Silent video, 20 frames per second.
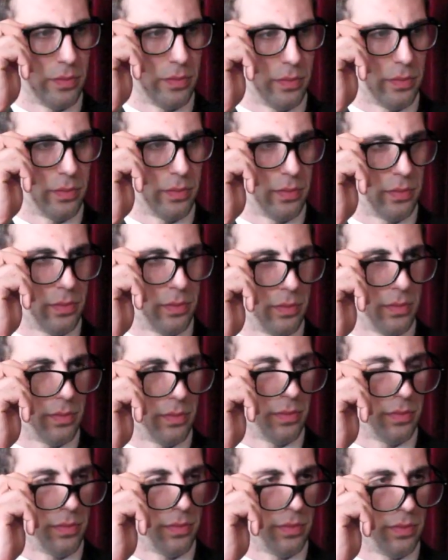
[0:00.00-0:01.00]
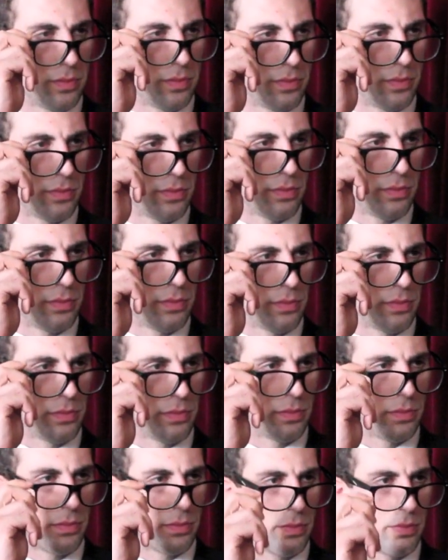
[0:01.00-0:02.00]

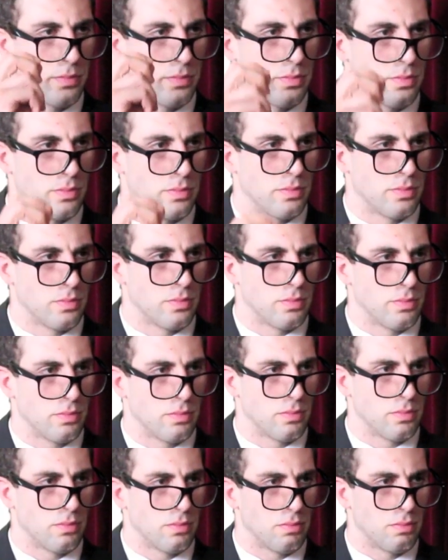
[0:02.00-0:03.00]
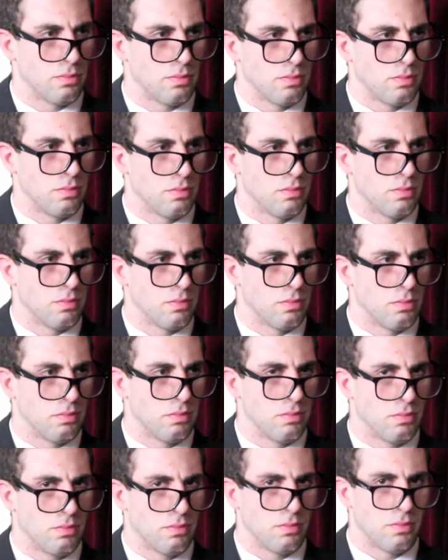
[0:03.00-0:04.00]

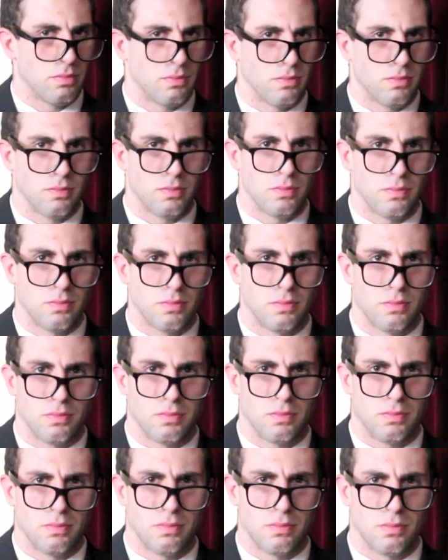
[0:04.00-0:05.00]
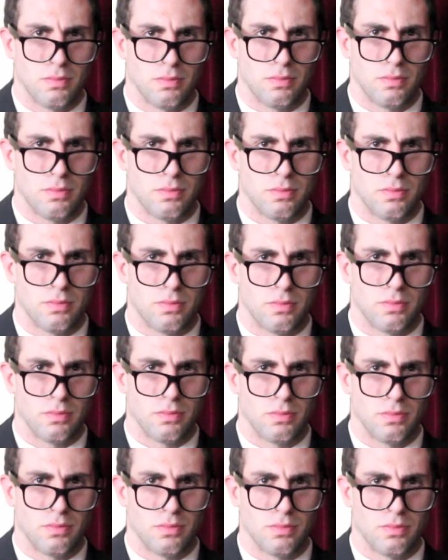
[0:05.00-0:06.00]

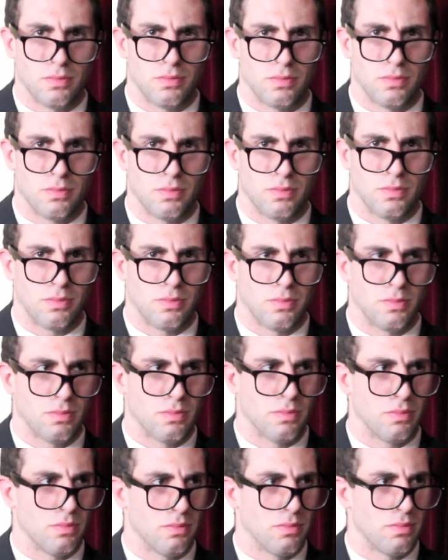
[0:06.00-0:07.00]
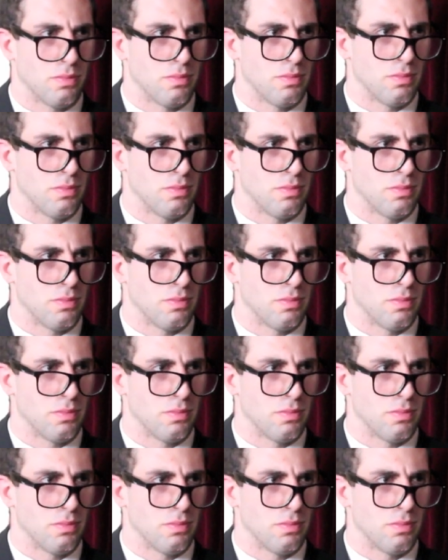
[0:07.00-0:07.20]
(no one is talking)